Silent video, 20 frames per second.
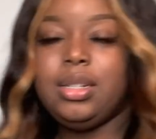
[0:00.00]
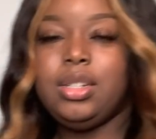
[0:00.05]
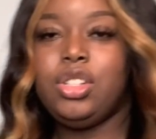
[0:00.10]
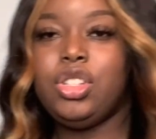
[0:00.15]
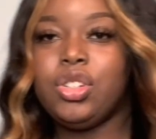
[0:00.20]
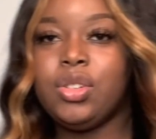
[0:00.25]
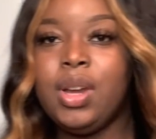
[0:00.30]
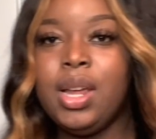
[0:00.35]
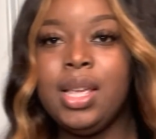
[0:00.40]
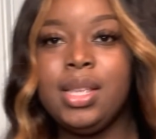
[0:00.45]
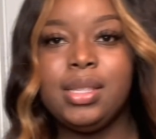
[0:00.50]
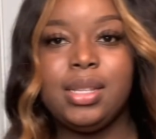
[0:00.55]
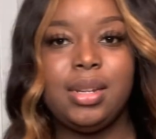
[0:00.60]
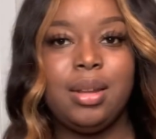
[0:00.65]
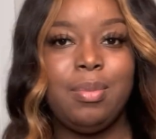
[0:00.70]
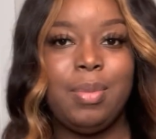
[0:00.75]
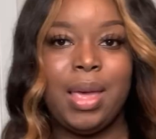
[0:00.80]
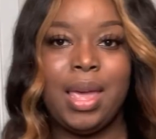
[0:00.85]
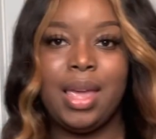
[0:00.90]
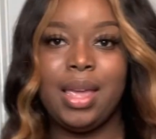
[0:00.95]
strings in
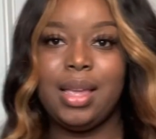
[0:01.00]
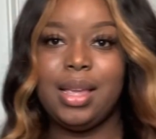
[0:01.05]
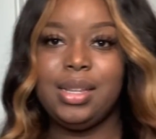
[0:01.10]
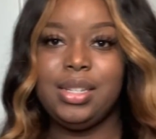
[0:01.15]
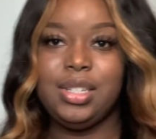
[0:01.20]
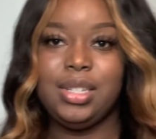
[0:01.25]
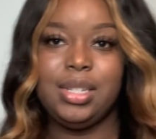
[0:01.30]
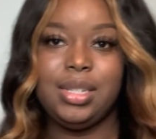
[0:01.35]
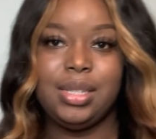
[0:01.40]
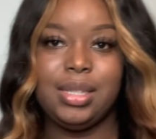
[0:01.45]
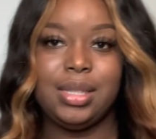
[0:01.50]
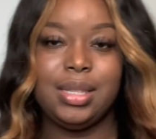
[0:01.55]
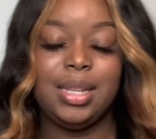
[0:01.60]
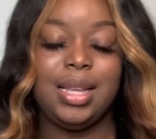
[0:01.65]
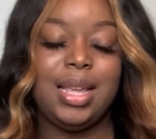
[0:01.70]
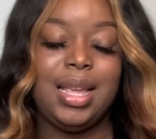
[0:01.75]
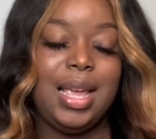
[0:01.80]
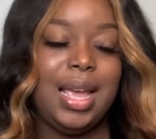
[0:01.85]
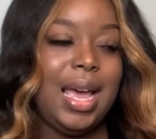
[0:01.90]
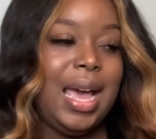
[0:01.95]
the back is just,
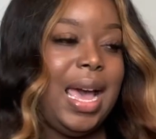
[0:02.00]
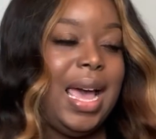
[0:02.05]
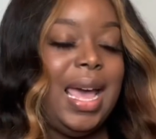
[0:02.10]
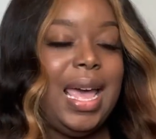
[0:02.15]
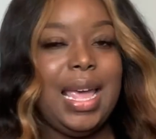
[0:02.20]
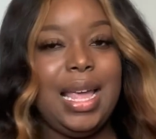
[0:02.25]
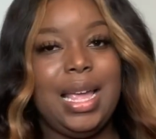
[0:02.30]
I